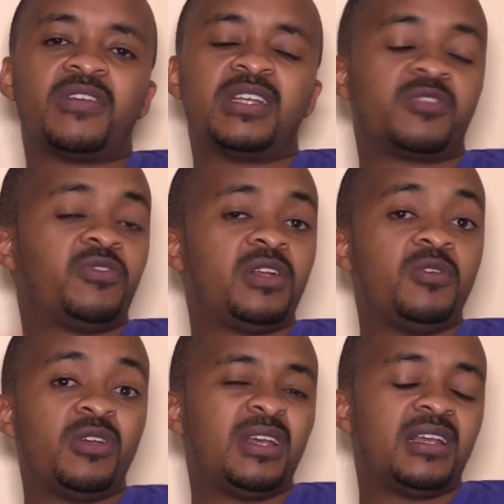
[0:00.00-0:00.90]
It's
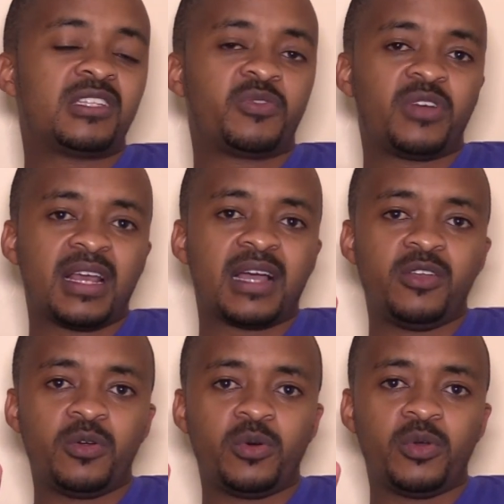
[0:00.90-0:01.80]
very high.
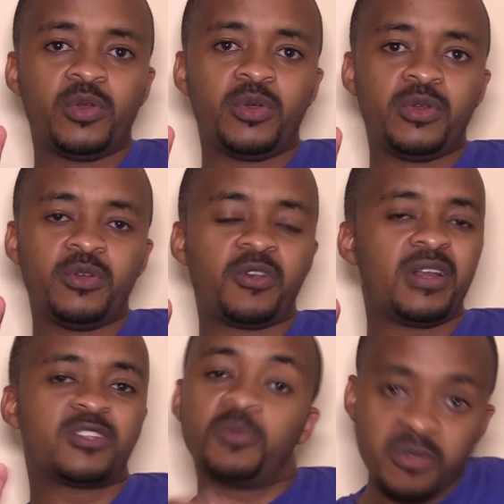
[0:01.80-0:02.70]

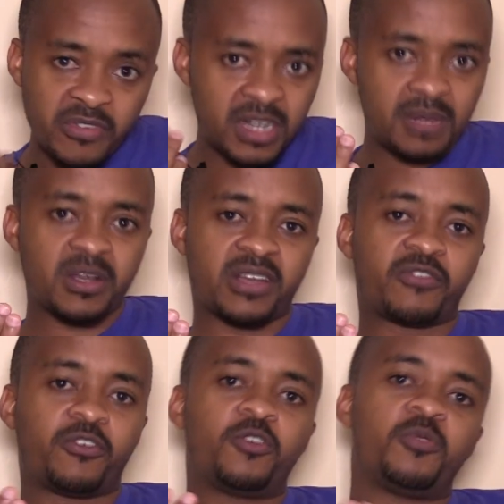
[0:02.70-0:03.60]
It will be very
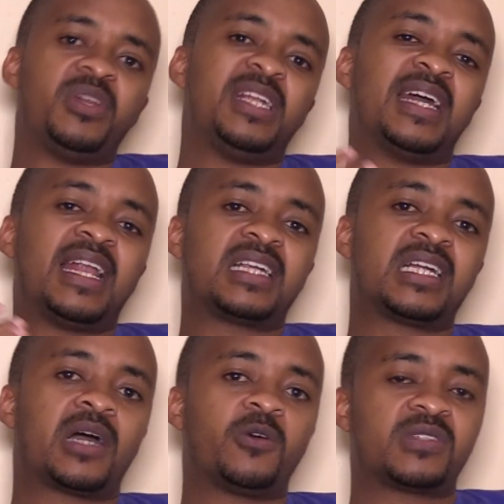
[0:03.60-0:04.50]
difficult for you to be
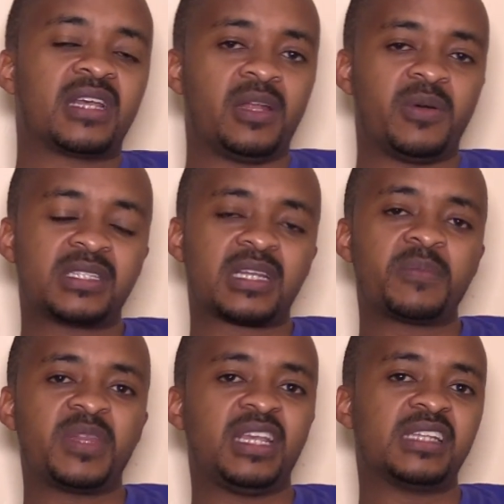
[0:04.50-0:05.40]
redirected outside. When
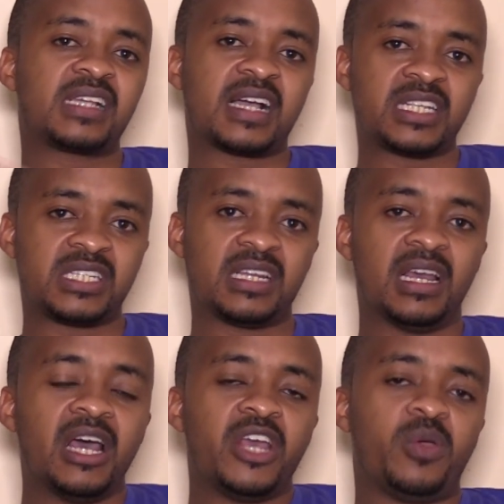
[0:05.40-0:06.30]
something is catchy,
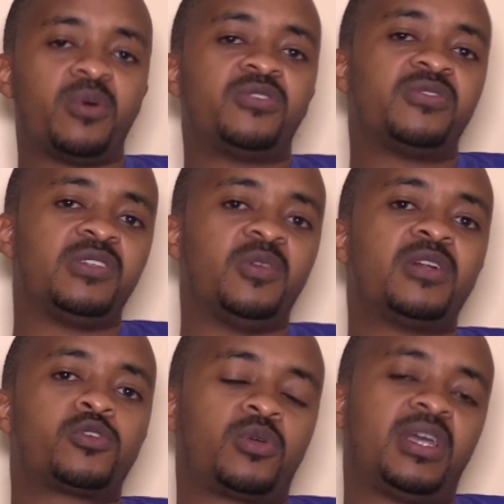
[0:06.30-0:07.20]
you want to see
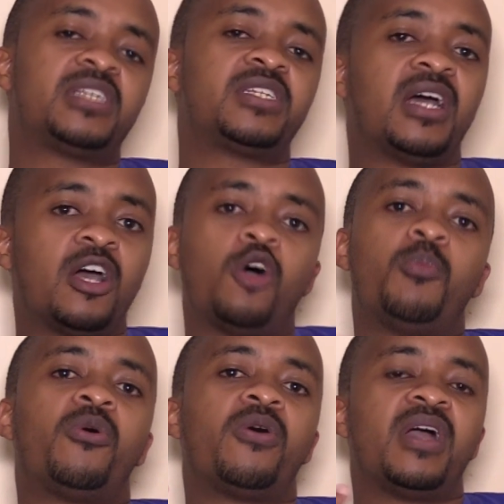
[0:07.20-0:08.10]
when to get
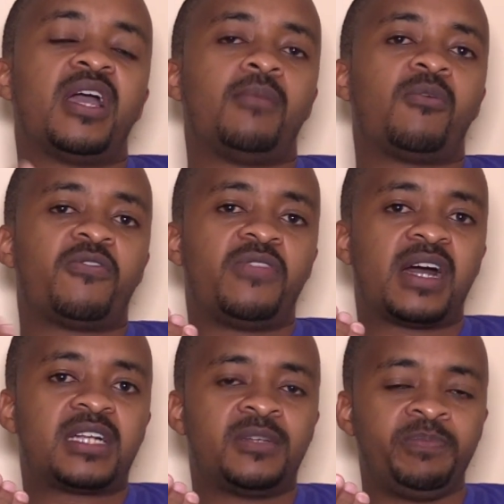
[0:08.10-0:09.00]
more and more of
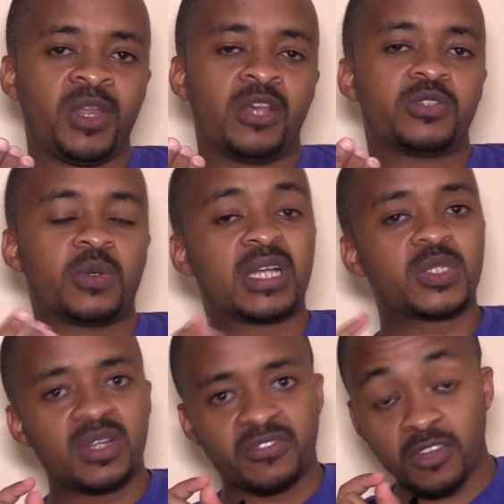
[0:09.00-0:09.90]
that. So that's
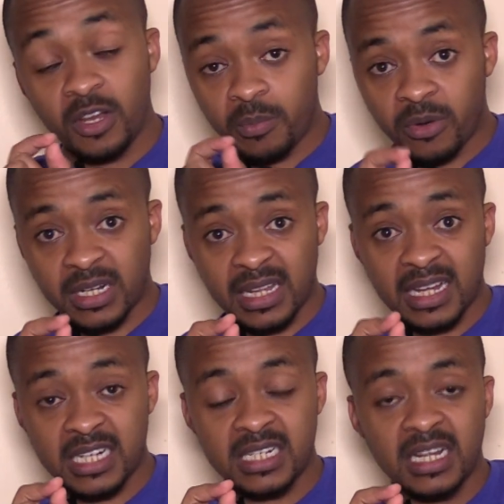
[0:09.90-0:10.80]
why it's very important
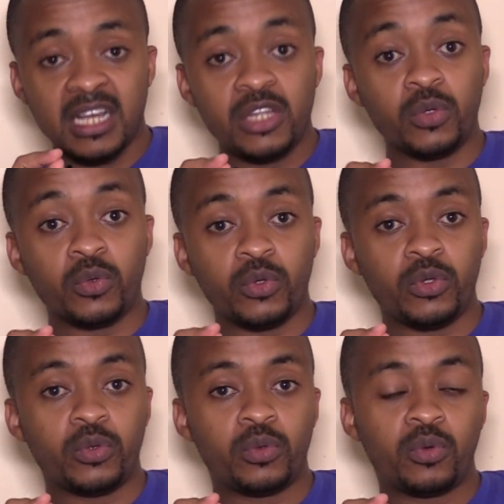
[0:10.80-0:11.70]
that
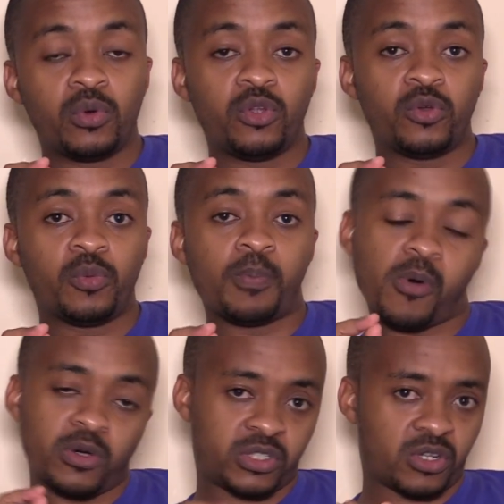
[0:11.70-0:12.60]
you
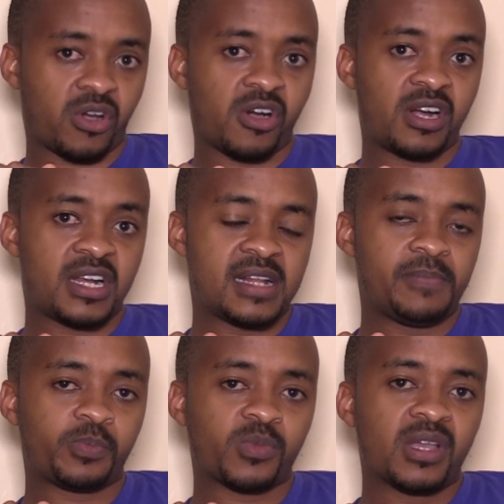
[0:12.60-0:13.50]
post only
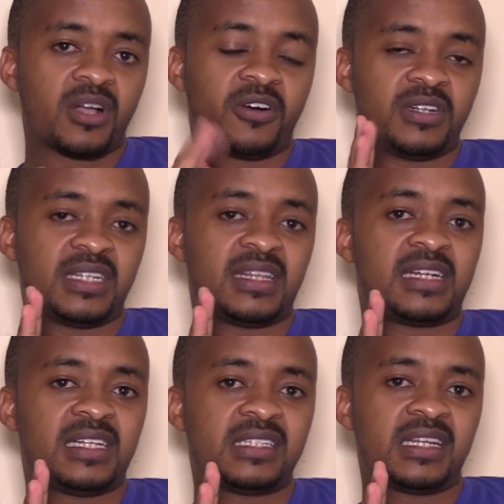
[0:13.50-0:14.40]
content
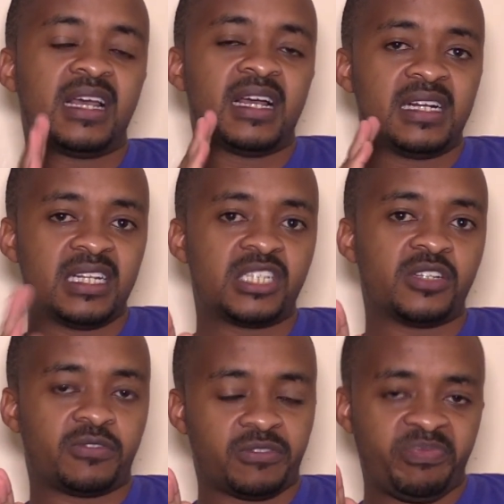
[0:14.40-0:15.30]
that is
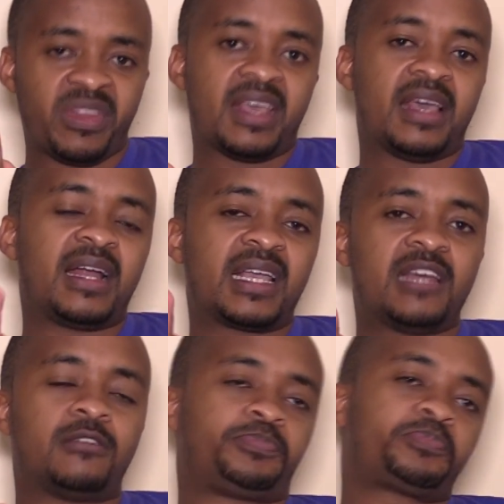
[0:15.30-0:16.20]
native. And
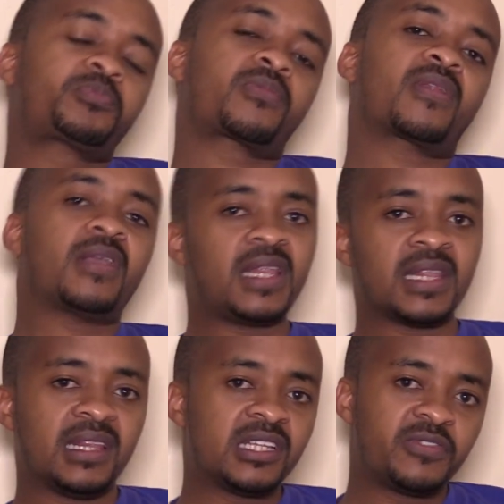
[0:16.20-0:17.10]
again,
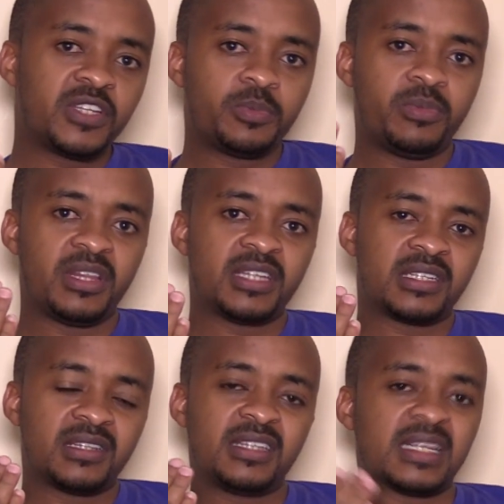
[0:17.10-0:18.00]
these
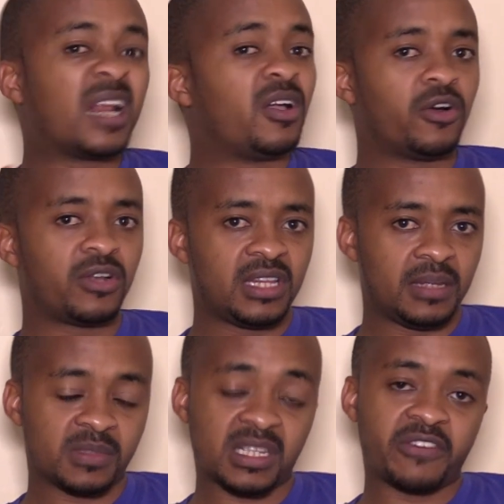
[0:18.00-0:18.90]

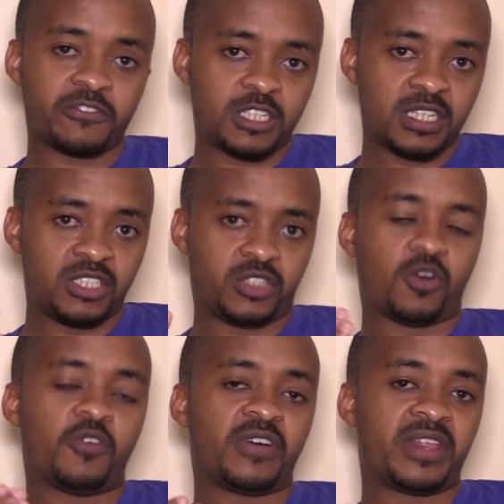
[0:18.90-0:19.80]
algorithms have changed
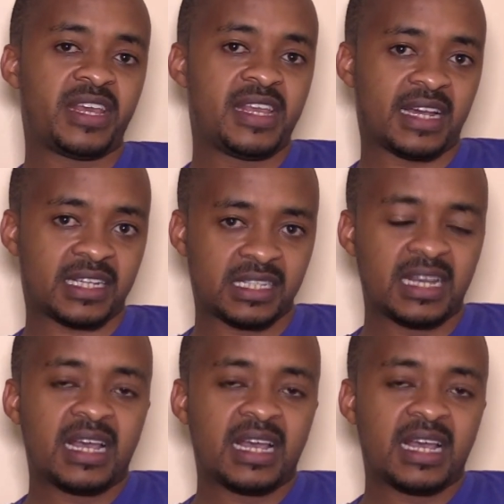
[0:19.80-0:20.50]
over the years.